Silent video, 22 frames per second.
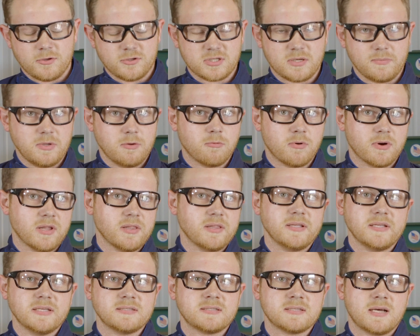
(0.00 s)
There's going to be one of
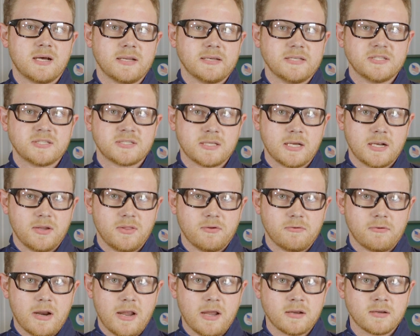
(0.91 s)
these on each side of
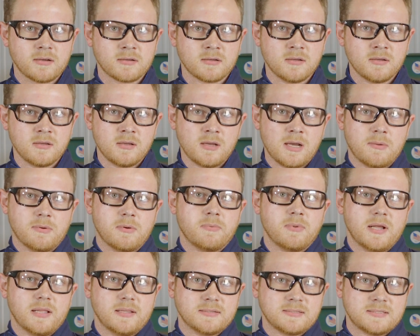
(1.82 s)
the rack. I'm going to
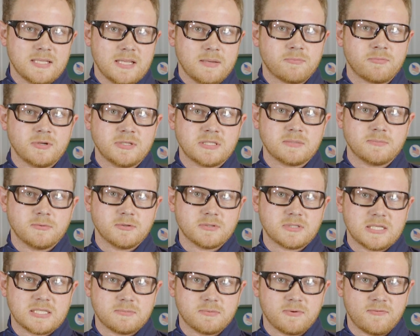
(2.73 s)
apply the same
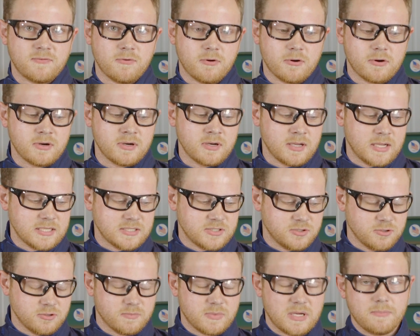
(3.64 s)
principles as before, as
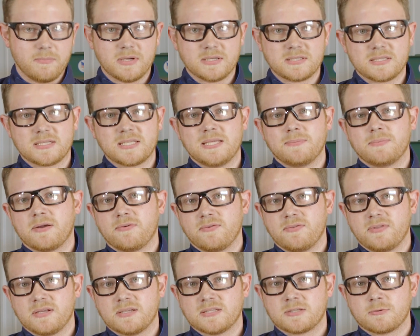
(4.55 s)
doing my best to keep
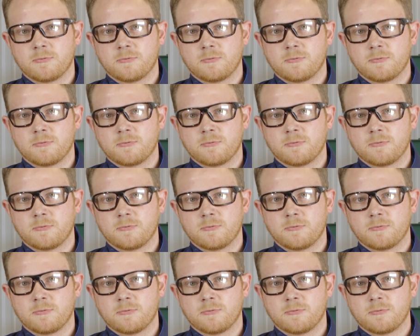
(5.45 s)
everything